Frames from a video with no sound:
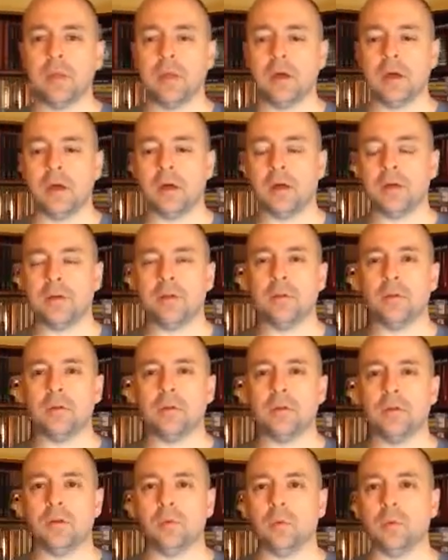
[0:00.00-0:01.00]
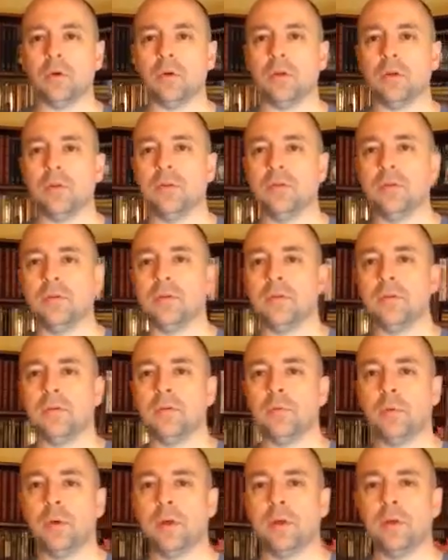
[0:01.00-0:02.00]
in the world
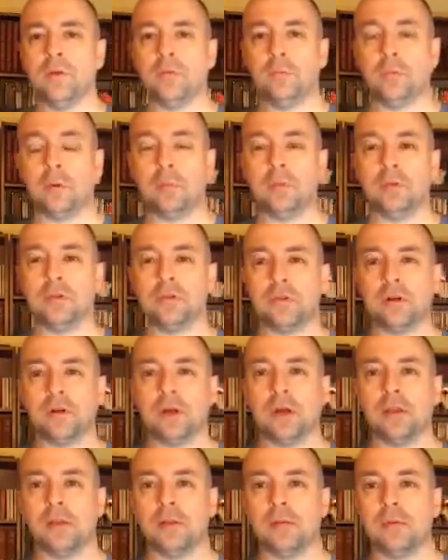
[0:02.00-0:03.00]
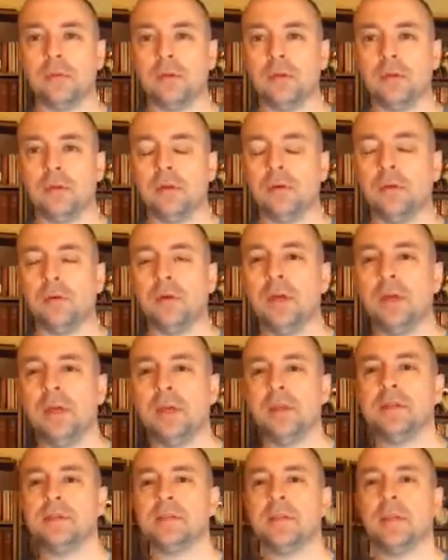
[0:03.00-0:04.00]
when his publisher got, in
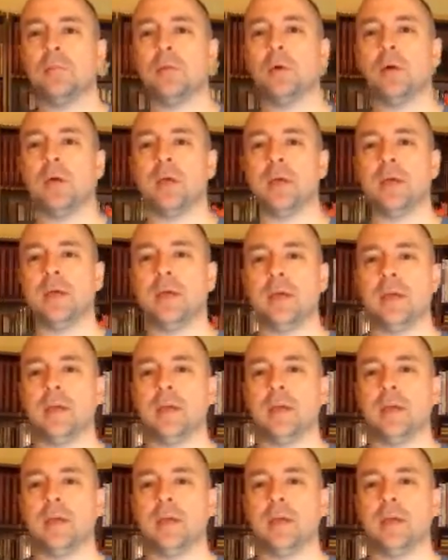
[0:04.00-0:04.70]
the same way,